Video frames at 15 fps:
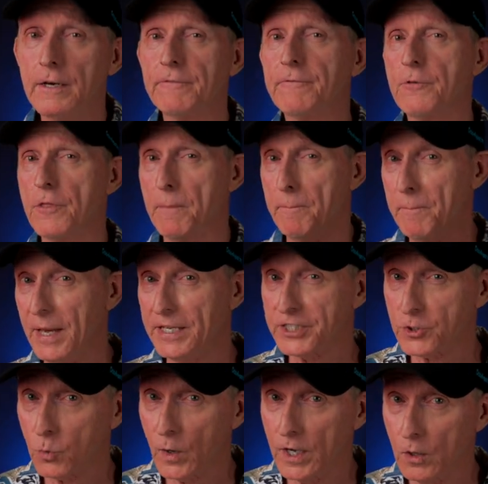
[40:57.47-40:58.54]
for the
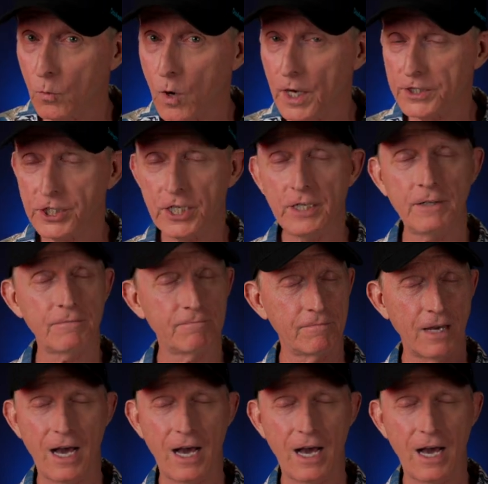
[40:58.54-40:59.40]
best whale watching.